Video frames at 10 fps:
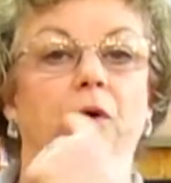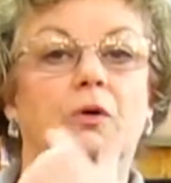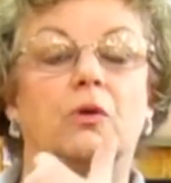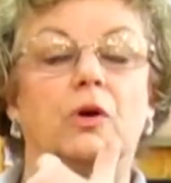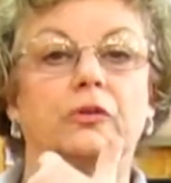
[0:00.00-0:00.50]

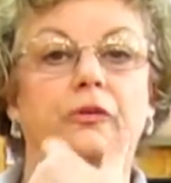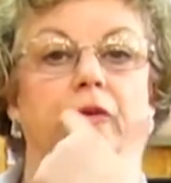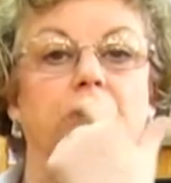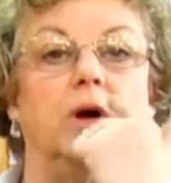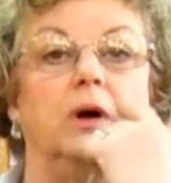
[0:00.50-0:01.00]
across the
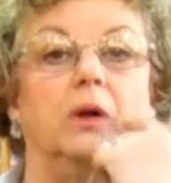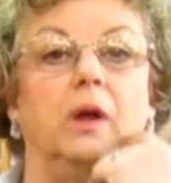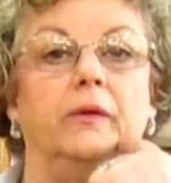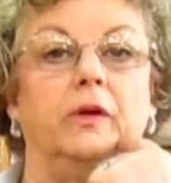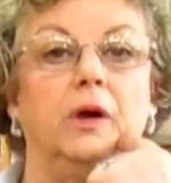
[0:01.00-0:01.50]
tongue
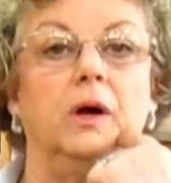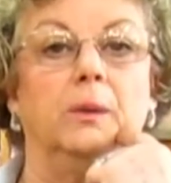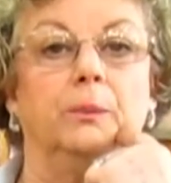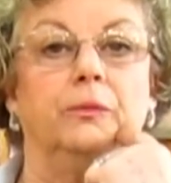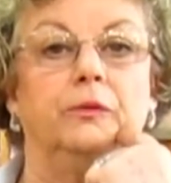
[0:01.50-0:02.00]
and the
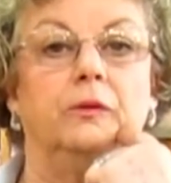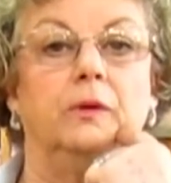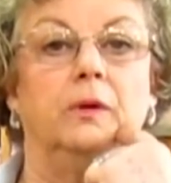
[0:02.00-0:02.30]
gums.